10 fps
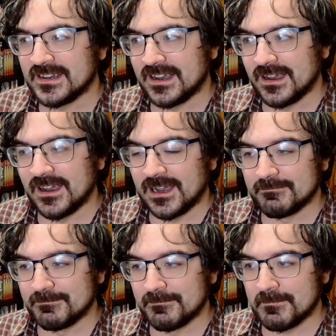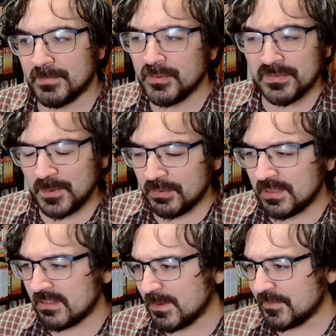um because because
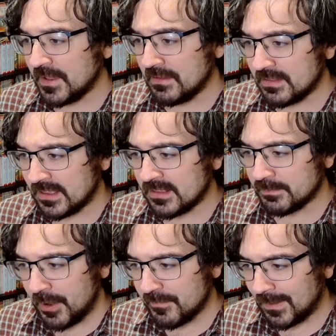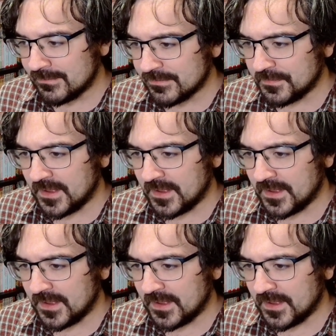this month is his birth month,